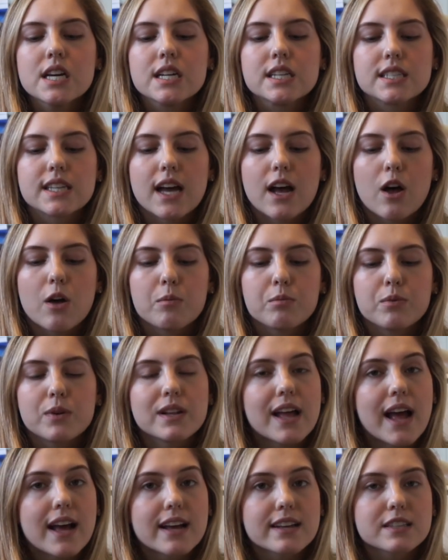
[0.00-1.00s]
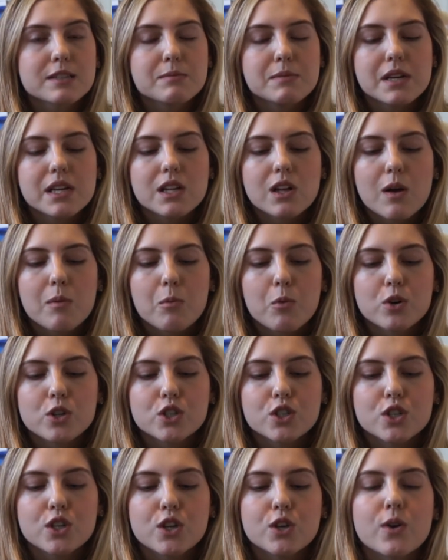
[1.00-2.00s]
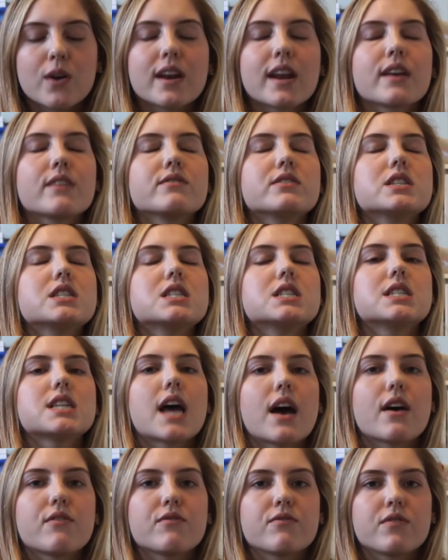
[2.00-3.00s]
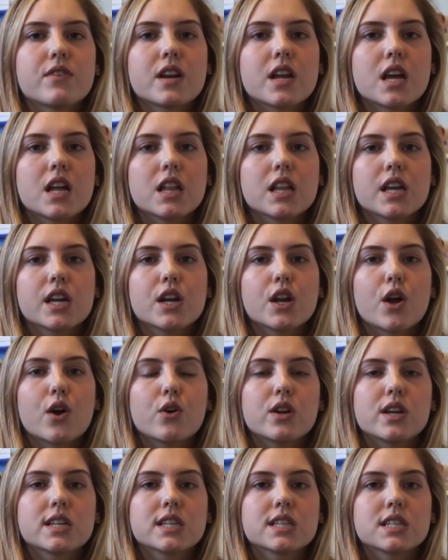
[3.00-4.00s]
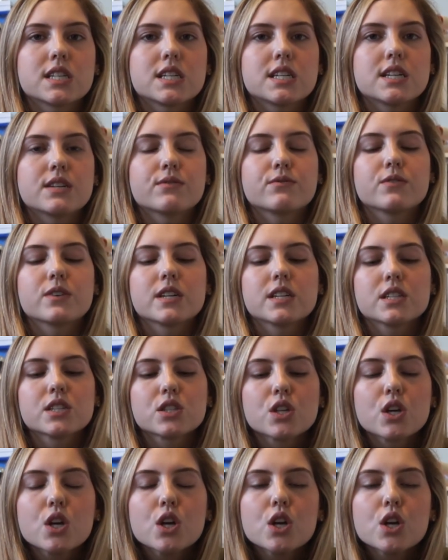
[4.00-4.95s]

to help relax me a lot more too, and I've definitely noticed a difference.